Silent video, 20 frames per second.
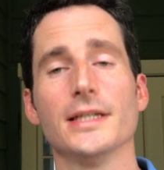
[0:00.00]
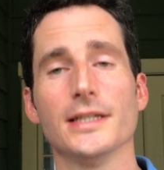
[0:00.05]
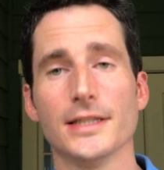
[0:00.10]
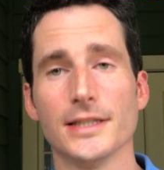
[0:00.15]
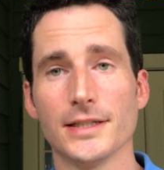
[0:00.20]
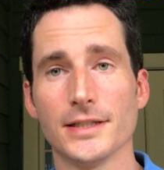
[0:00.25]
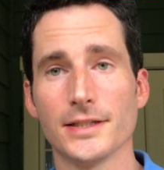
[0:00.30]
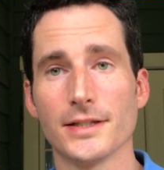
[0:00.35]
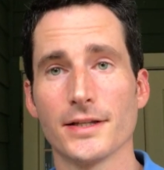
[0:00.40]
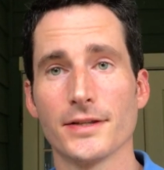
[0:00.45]

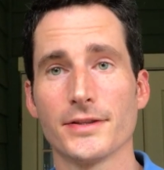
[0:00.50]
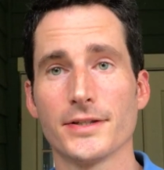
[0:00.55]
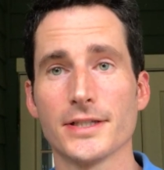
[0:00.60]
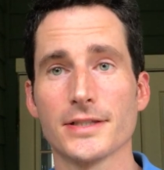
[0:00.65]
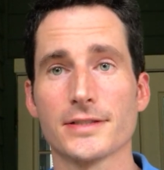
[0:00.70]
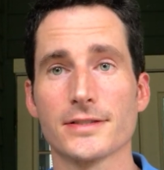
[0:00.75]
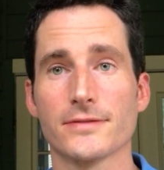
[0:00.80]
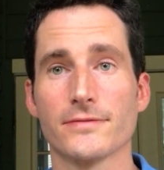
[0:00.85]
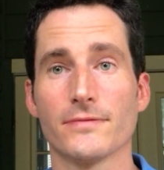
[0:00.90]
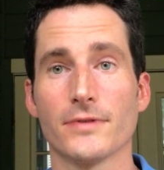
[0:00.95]
In
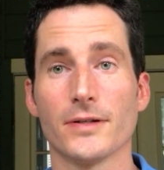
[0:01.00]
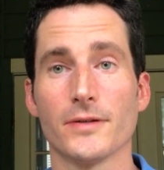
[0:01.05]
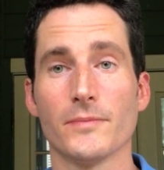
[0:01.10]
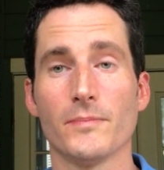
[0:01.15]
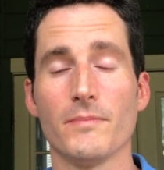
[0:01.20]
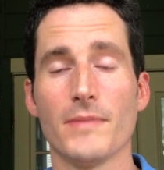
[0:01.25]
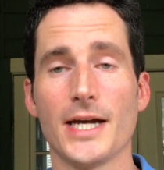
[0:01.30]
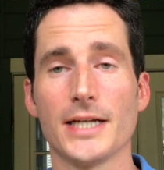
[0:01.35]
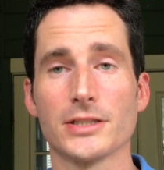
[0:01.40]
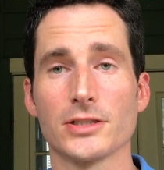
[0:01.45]
this
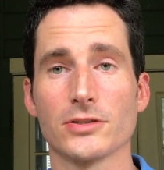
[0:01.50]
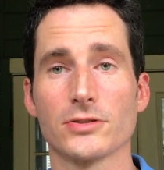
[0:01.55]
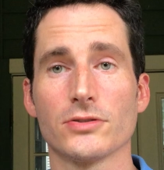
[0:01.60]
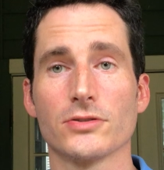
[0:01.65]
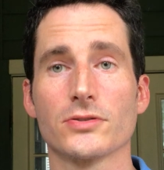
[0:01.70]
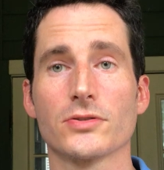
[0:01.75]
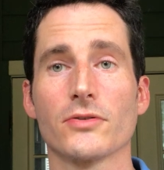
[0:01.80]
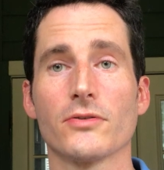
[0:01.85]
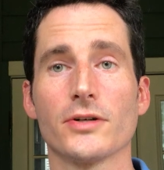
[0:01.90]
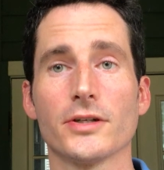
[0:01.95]
magic
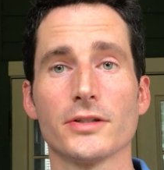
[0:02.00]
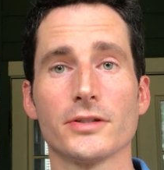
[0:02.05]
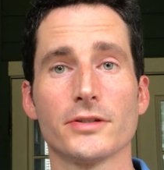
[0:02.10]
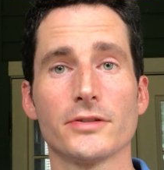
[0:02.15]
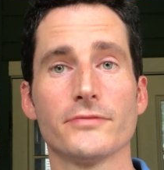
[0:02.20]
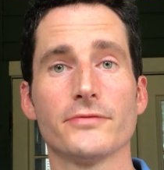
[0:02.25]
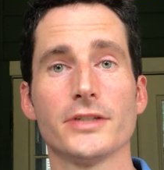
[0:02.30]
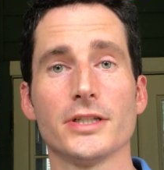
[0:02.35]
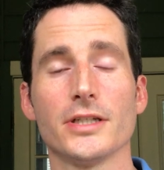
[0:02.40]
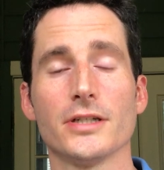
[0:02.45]

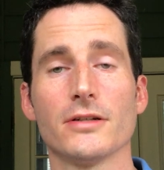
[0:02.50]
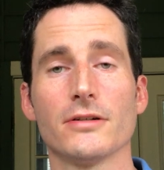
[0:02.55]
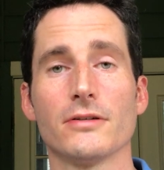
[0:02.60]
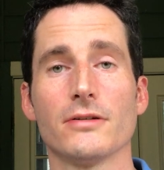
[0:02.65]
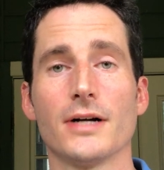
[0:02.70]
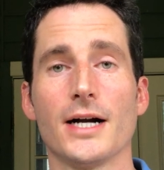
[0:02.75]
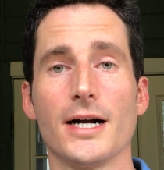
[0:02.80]
tutorial video,